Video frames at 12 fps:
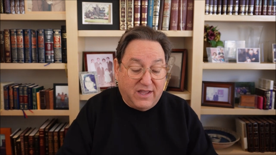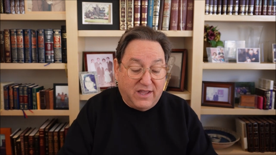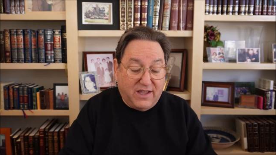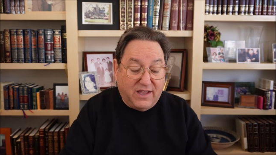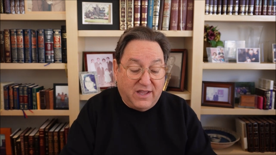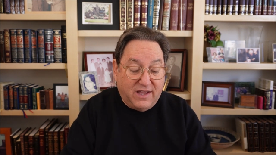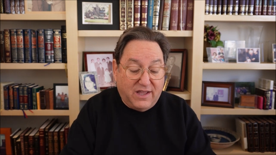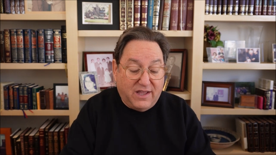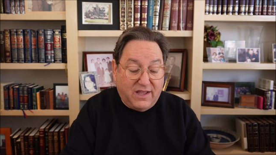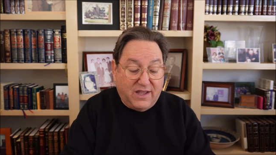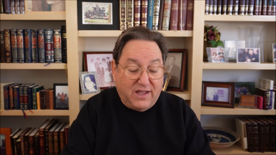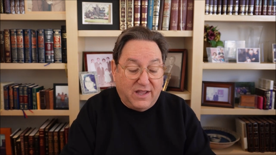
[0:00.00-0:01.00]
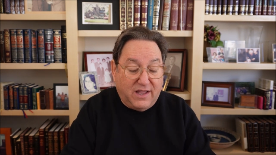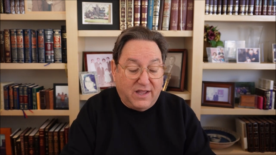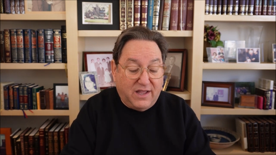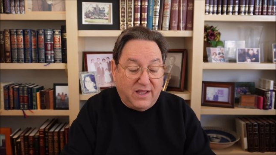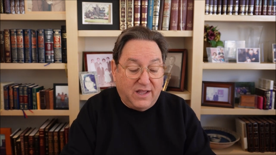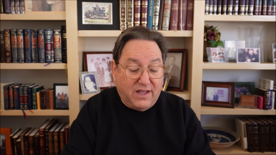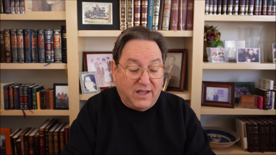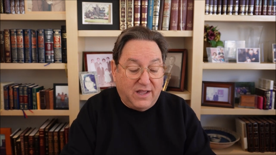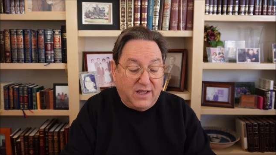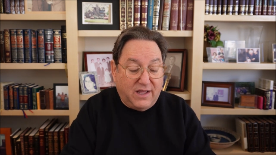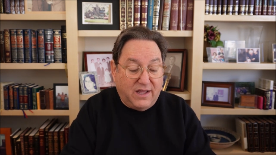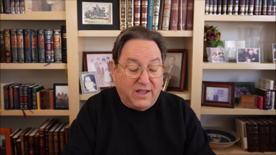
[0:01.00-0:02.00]

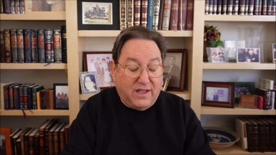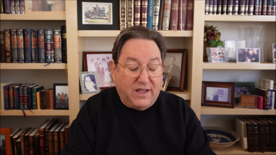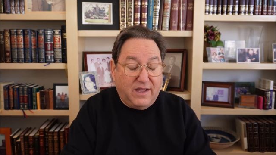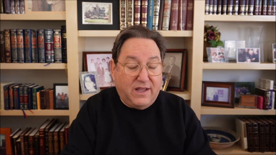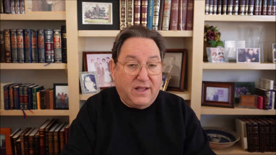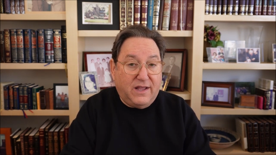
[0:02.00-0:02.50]
Nobody speaks.